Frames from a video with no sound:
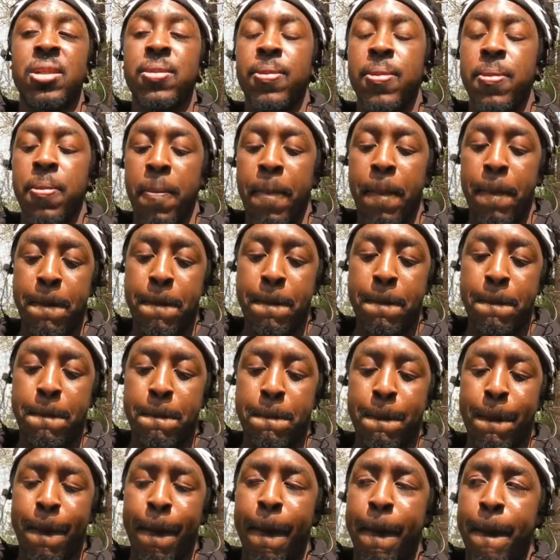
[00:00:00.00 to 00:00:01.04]
And let me
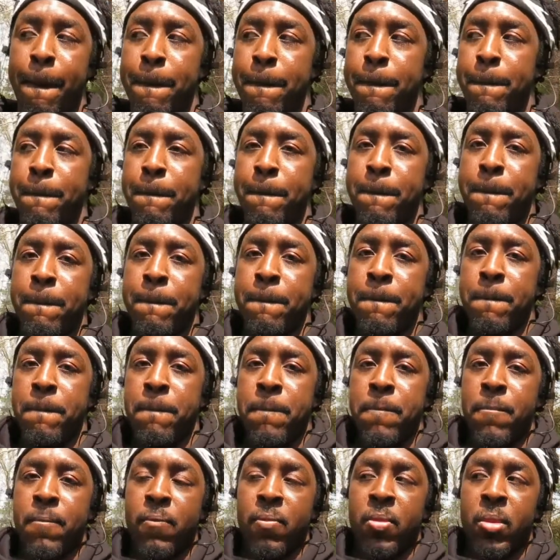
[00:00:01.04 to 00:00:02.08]
be your helpmate and help